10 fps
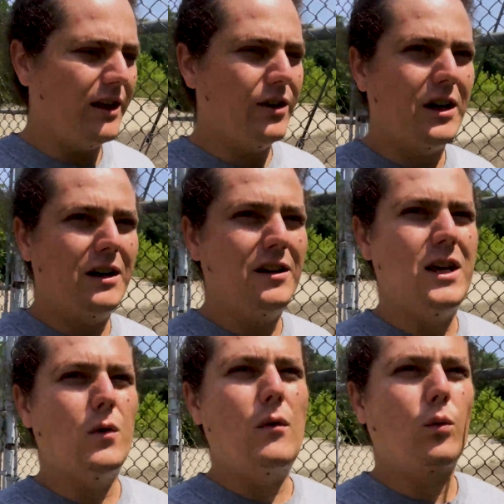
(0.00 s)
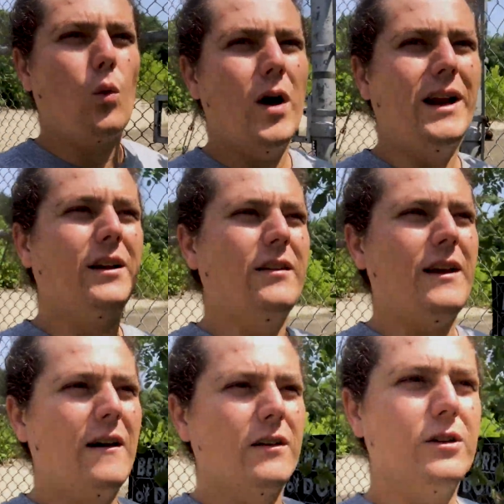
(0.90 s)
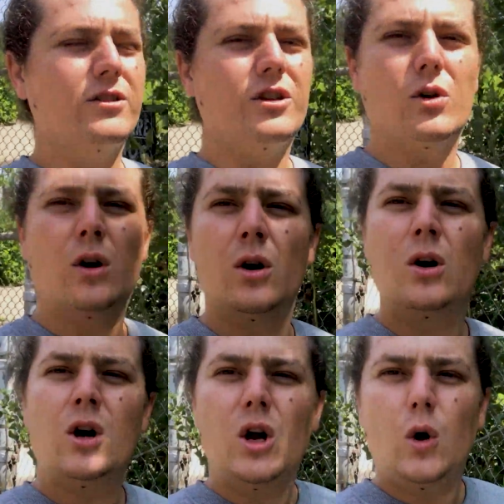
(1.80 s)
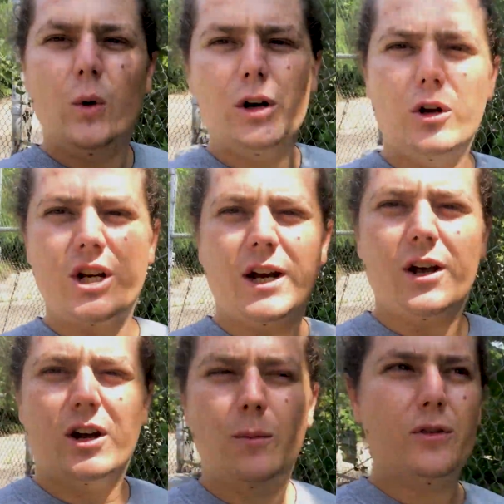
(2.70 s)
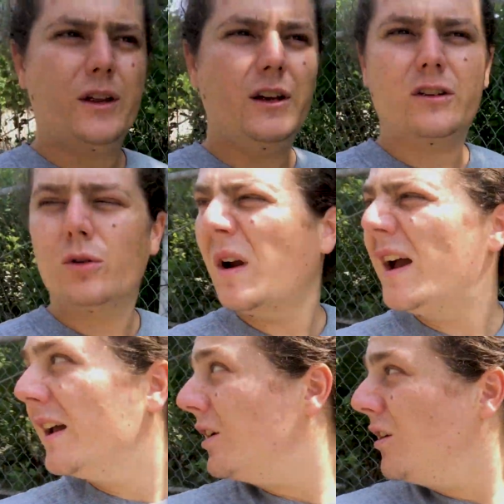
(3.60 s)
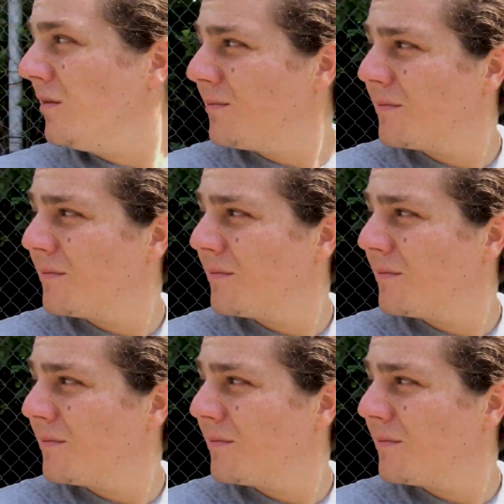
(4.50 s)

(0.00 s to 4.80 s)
It'll kind of take you from one end to the other. So we're gonna go check out a couple things in the RAD, y'all.